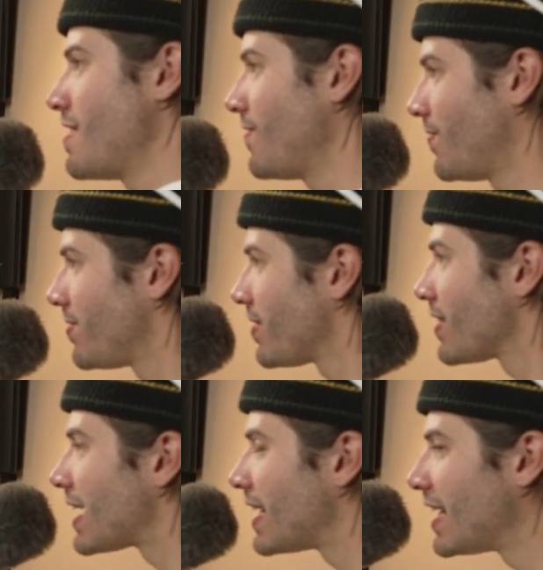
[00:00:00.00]
is
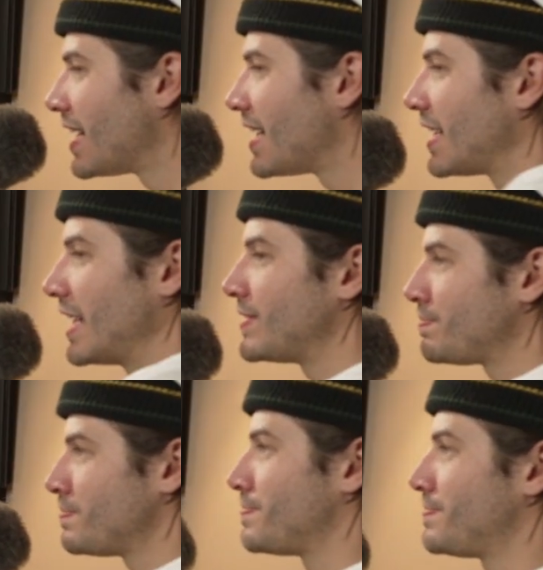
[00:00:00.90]
screaming the movie out
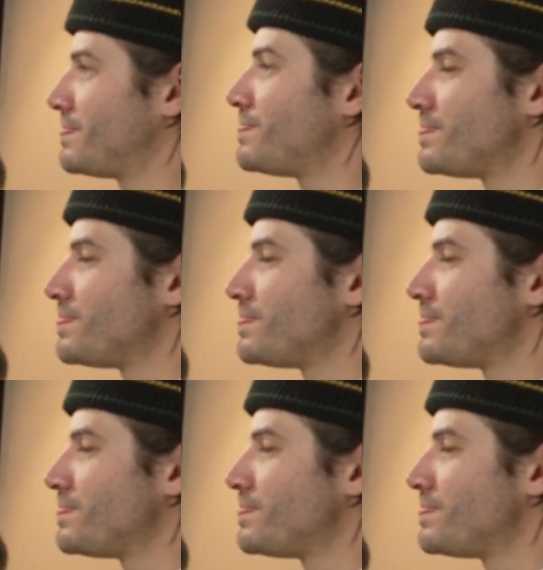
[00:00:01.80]
loud.